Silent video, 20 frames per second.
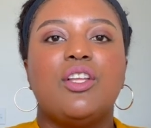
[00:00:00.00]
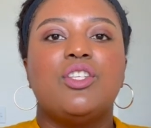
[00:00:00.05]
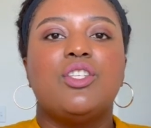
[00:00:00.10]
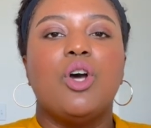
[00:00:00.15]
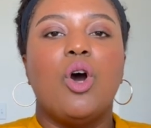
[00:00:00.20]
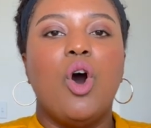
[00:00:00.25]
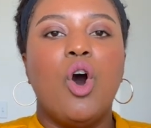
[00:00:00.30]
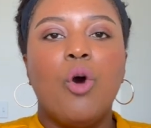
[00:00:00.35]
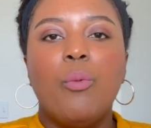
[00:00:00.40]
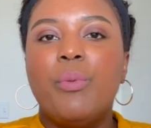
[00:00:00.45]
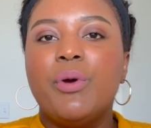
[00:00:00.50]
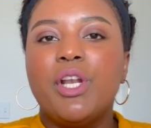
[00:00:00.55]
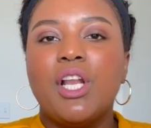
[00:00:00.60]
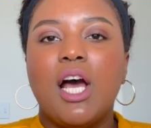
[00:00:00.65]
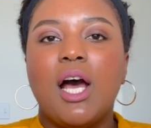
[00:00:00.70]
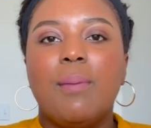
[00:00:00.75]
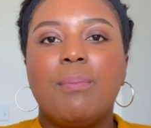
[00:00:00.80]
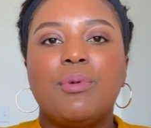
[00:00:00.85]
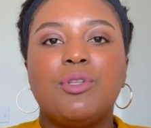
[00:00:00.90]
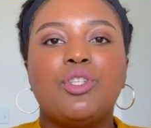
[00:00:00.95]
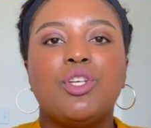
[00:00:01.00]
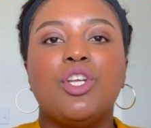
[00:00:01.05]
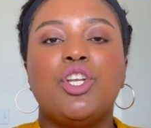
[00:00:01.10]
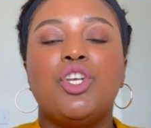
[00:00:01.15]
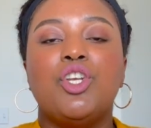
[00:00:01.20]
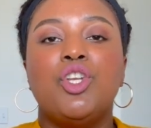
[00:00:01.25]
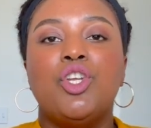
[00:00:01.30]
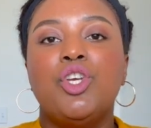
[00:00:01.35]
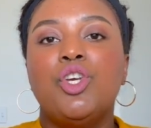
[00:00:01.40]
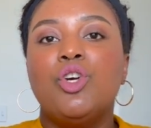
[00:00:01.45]
to open up to
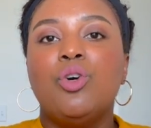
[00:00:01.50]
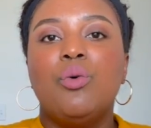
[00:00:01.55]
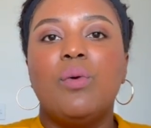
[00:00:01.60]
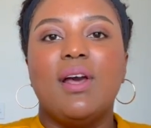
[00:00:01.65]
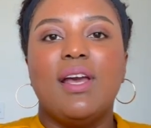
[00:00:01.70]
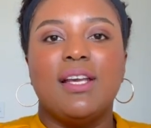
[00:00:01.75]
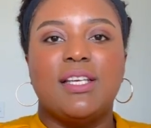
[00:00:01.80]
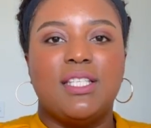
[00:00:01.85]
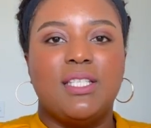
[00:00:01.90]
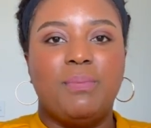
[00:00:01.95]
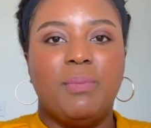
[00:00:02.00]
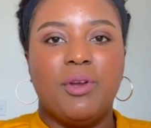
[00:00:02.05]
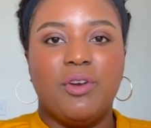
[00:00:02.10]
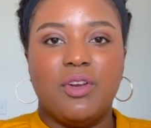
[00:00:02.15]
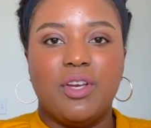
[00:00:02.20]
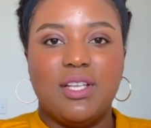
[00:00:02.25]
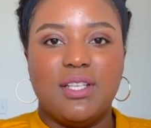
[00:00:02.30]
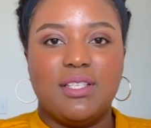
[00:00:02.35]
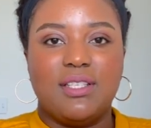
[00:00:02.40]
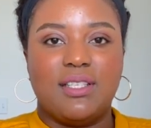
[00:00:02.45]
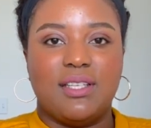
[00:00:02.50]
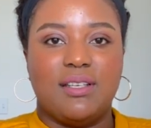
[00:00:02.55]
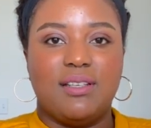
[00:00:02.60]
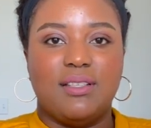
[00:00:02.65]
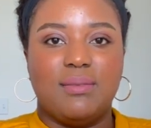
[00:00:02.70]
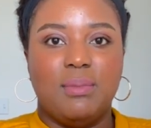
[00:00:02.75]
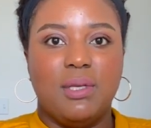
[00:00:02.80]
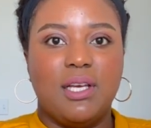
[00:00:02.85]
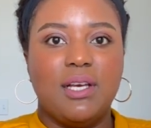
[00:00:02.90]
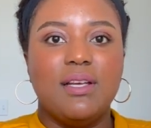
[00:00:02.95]
new
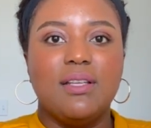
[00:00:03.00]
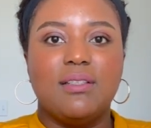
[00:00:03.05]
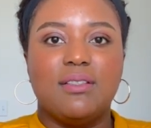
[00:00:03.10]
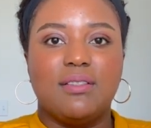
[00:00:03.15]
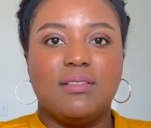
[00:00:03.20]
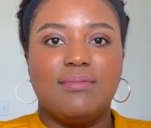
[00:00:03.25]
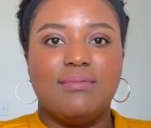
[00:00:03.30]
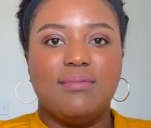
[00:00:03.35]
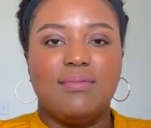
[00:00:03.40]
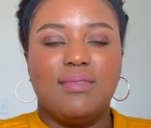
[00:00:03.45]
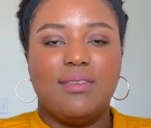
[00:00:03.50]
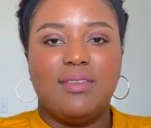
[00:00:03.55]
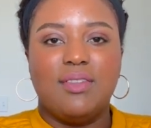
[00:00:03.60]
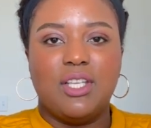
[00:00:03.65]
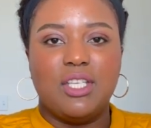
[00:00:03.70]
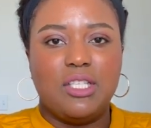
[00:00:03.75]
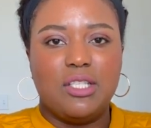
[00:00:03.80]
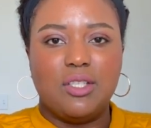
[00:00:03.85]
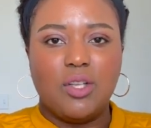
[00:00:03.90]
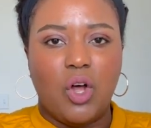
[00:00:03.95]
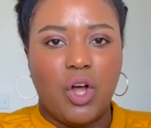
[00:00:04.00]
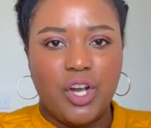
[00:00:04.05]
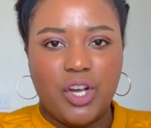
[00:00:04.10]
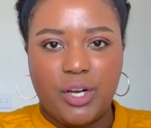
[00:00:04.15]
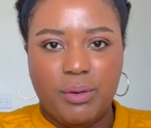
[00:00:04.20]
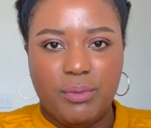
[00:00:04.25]
experiences, because this is all gonna